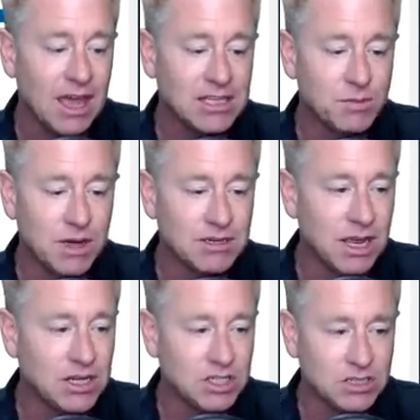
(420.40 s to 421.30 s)

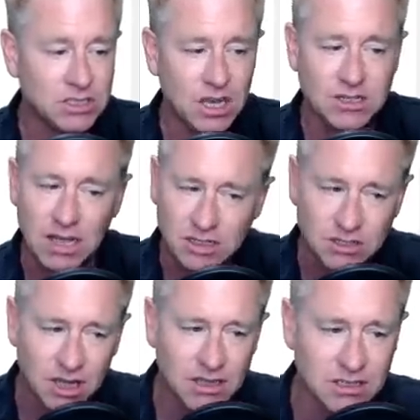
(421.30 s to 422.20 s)
expectations. Uh,
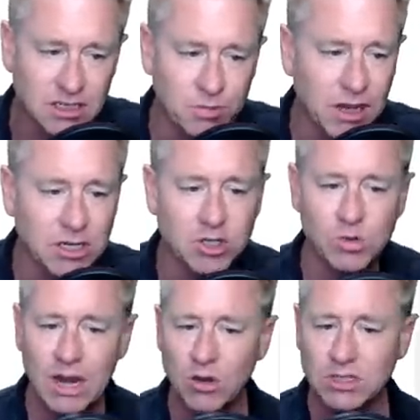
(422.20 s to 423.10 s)
Tesla is expected
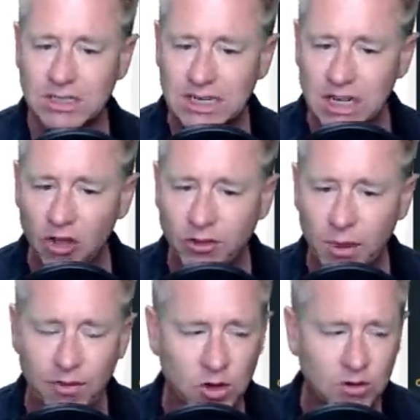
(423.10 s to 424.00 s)
to announce details
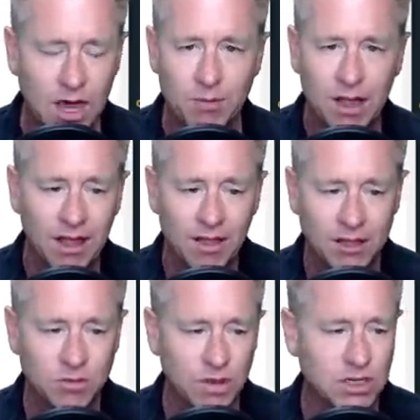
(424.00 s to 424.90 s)
about the new type.
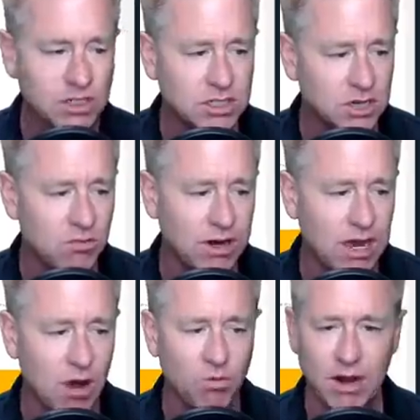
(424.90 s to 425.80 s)
That's what they just did
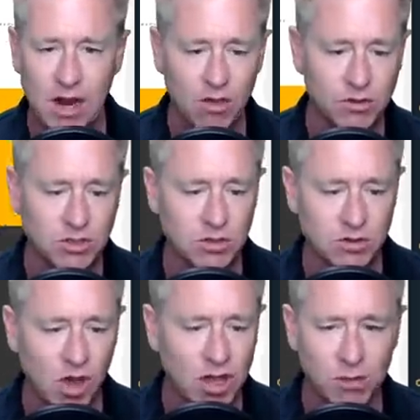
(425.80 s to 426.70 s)
right now. Right now, they're,
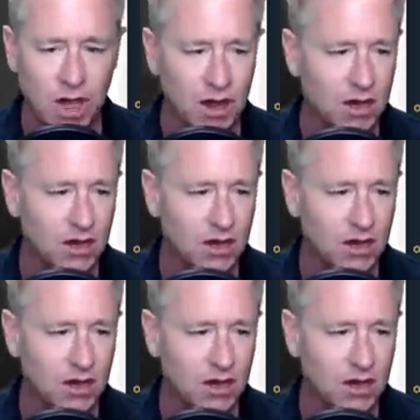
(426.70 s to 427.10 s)
they're talking about